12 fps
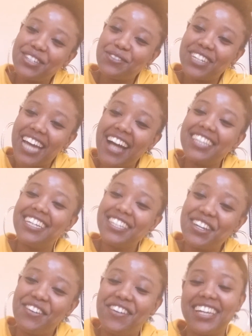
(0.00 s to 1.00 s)
me? I need
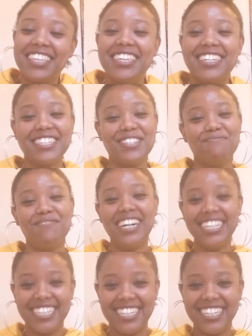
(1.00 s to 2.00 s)
to make this
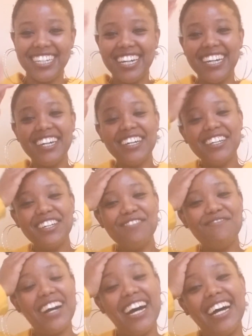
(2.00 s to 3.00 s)
money.
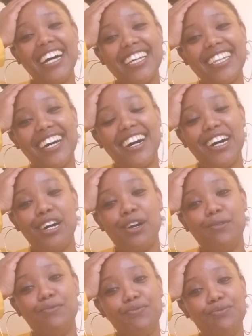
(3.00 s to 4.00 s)
But,
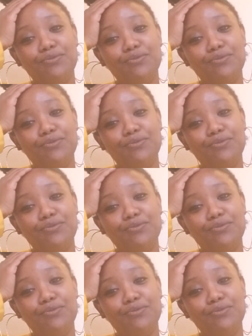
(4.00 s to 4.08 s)
I